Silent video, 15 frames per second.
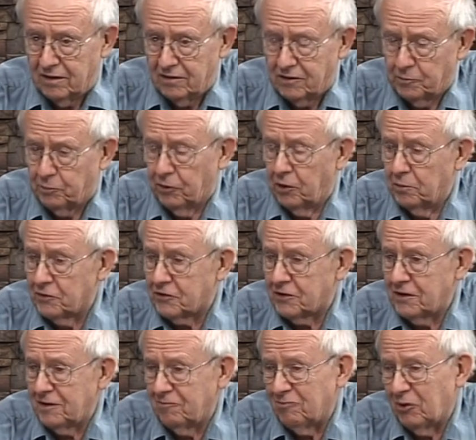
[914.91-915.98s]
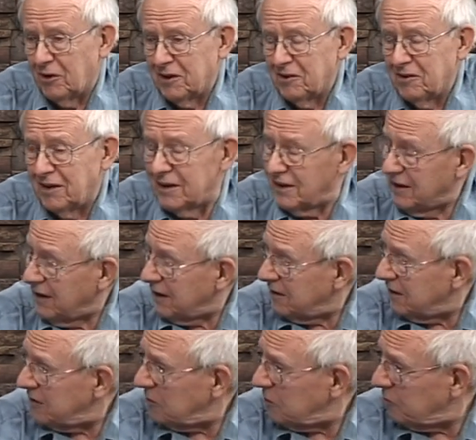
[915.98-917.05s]
Diplomacy, well, again,
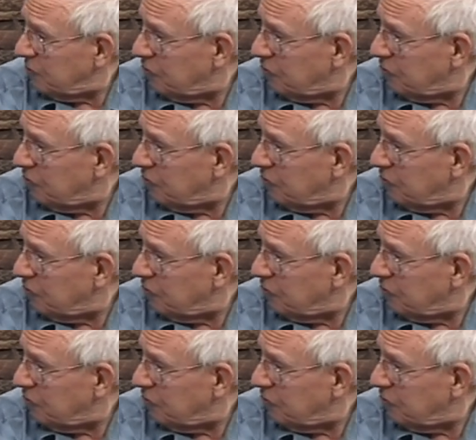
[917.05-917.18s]
I don't